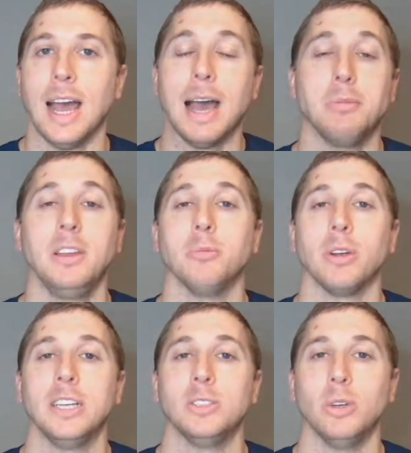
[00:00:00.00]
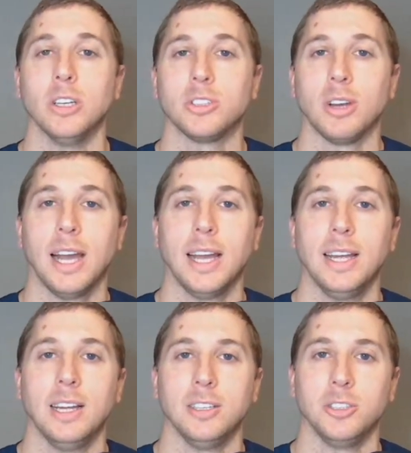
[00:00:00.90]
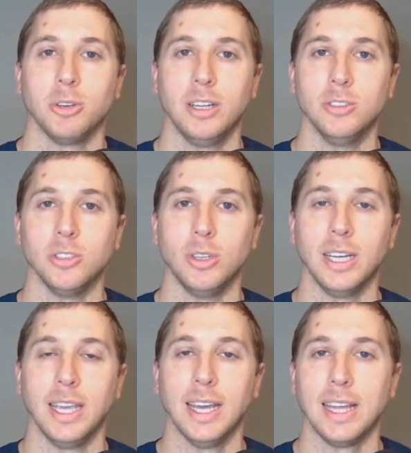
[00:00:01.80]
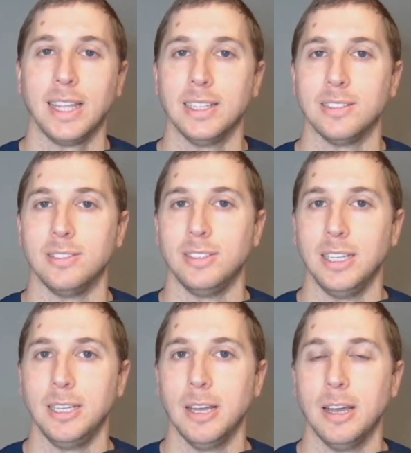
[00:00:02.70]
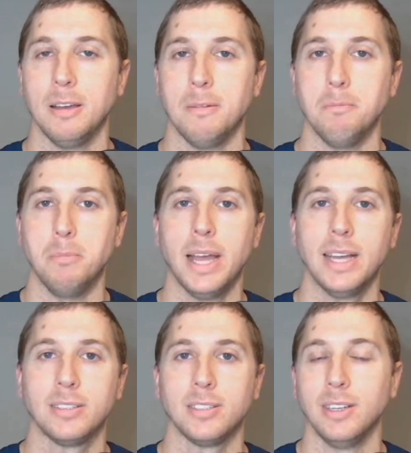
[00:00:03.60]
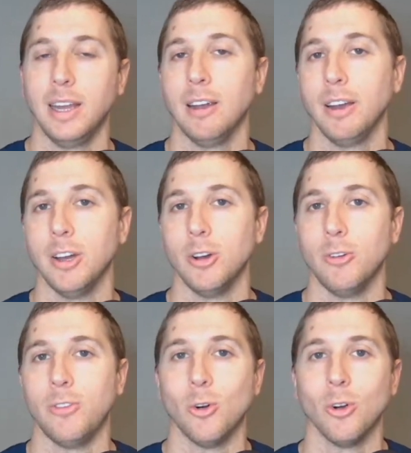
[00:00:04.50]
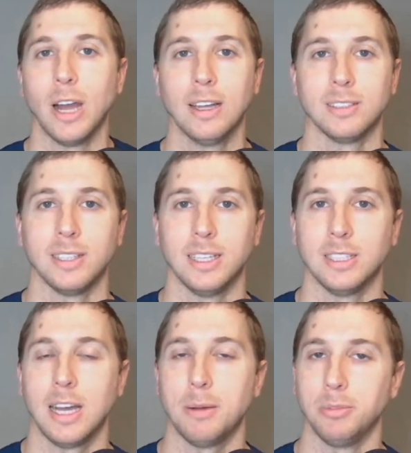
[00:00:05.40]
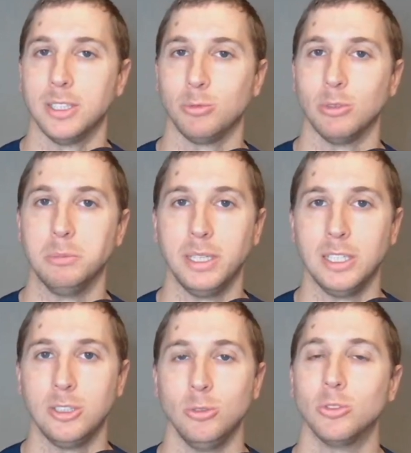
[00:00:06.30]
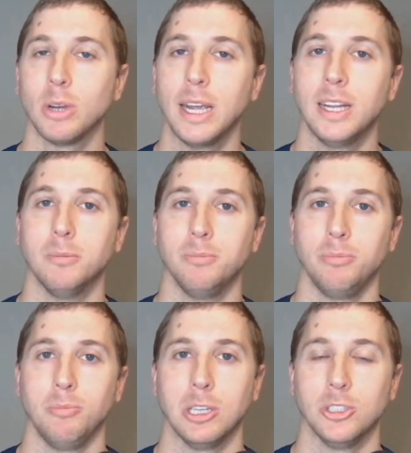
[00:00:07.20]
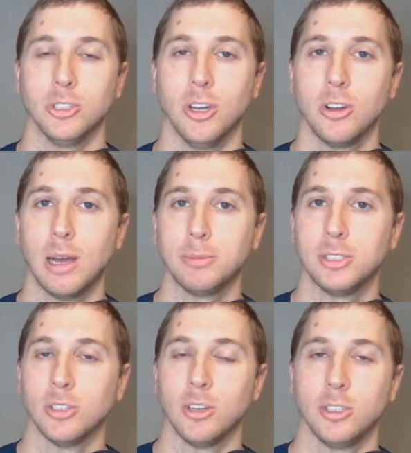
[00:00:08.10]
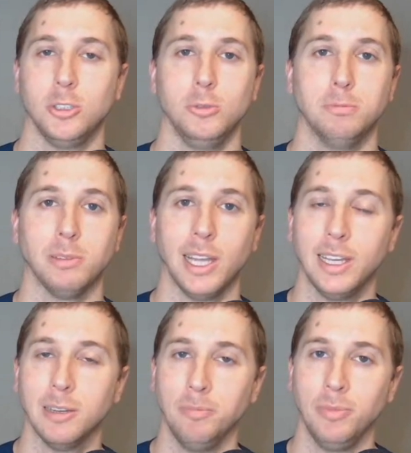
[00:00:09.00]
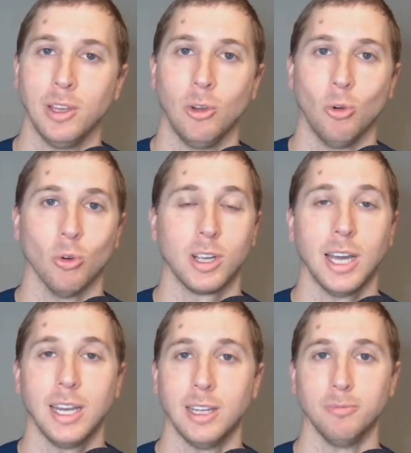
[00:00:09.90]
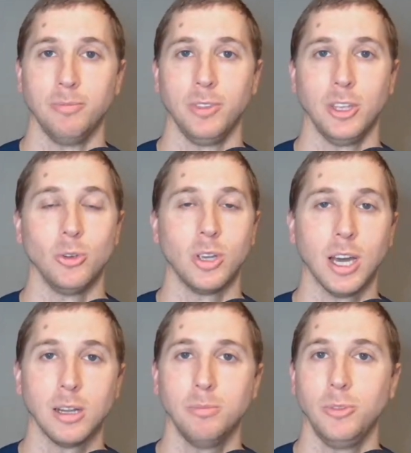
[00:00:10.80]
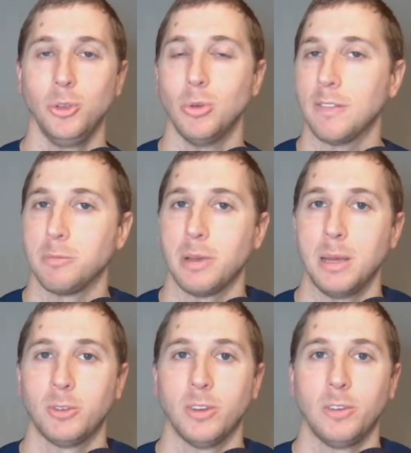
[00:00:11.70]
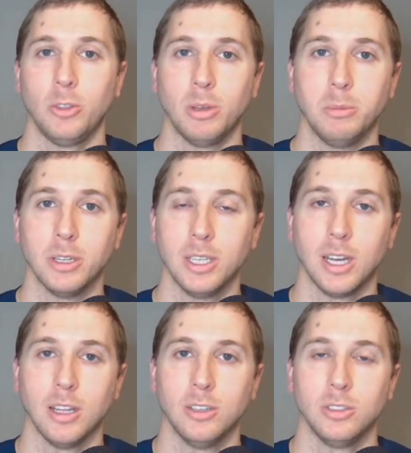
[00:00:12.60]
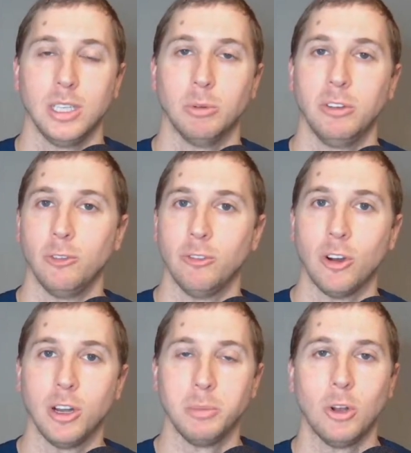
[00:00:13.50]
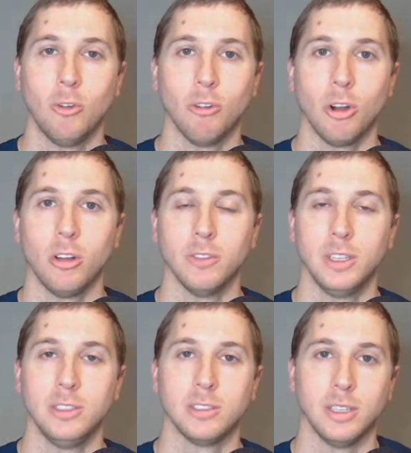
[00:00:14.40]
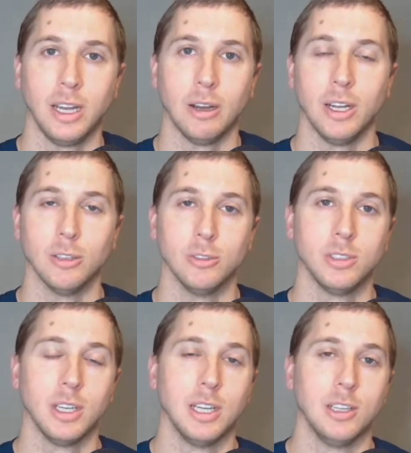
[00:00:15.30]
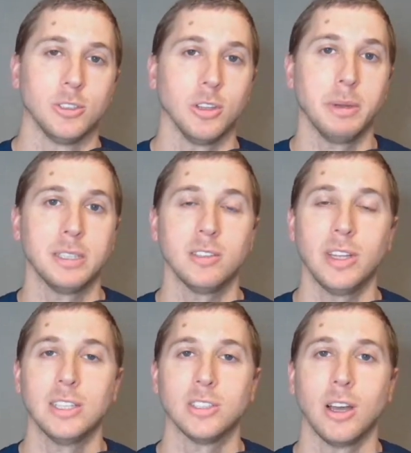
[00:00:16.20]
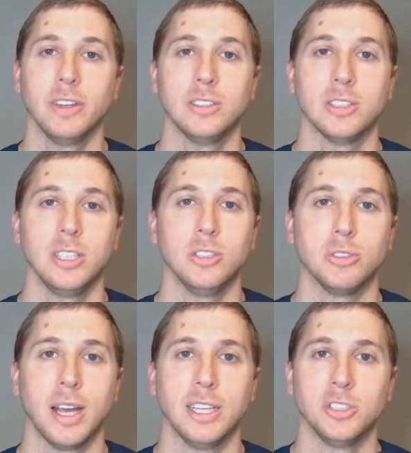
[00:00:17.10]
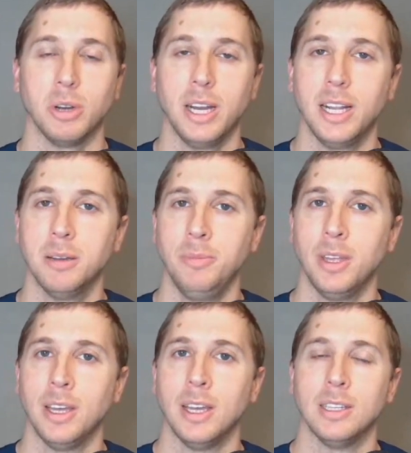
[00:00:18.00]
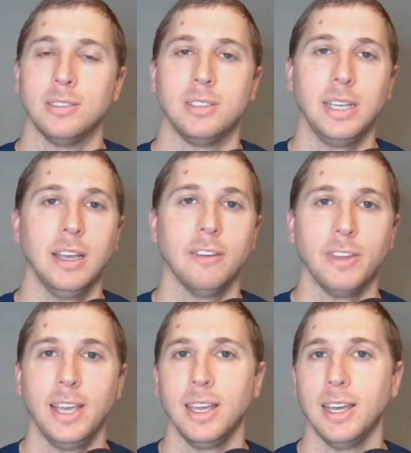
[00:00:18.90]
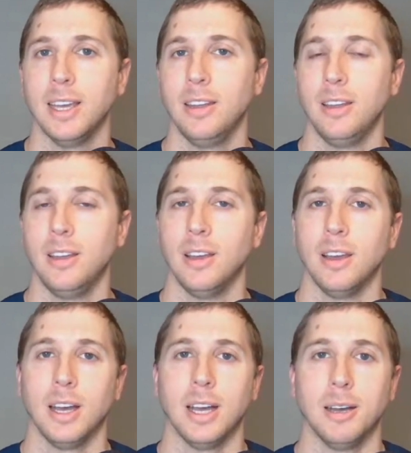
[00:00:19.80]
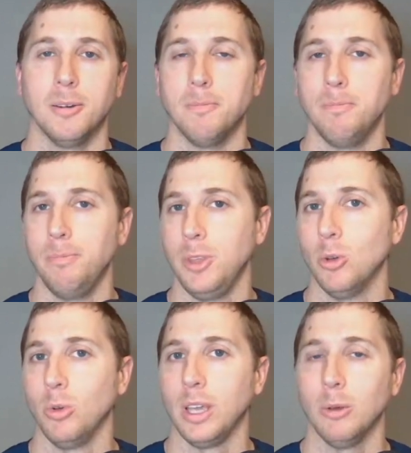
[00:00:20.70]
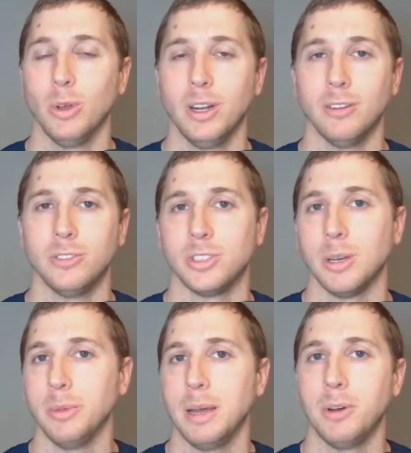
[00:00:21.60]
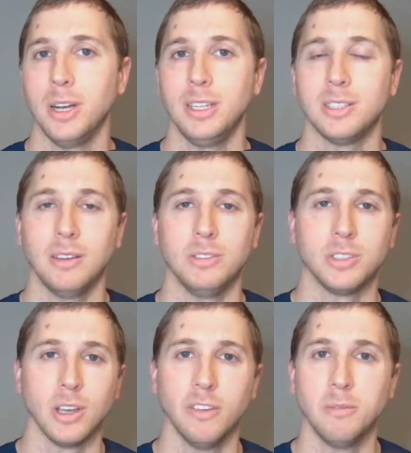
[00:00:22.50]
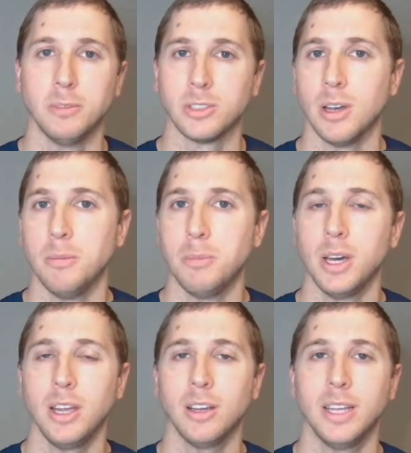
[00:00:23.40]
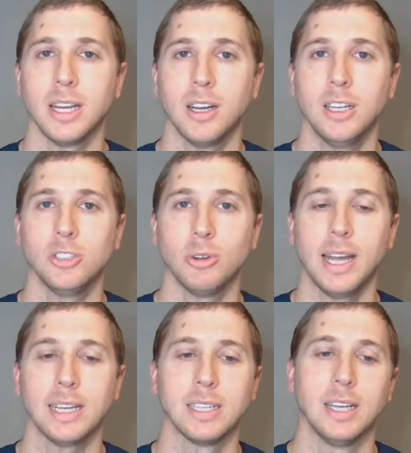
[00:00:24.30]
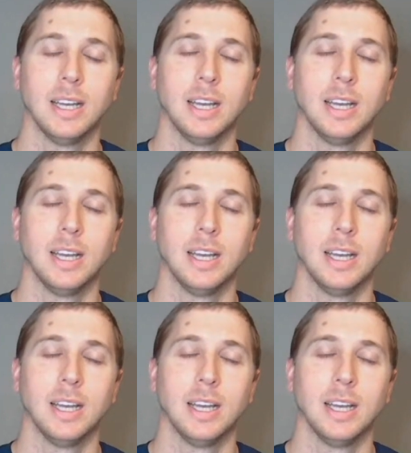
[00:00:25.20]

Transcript: I believe the Braves will try to trade Ozuna again. I think this is the best scenario for Alex Anthopoulos would be to trade him because your other options are to play him or cut him. You cut him, you have to pay him his $53 million. You know, we've already been over all of these scenarios. So the best of that is obviously to try and trade him, see if they can, you know, get rid of some of that money, save some money on that contract.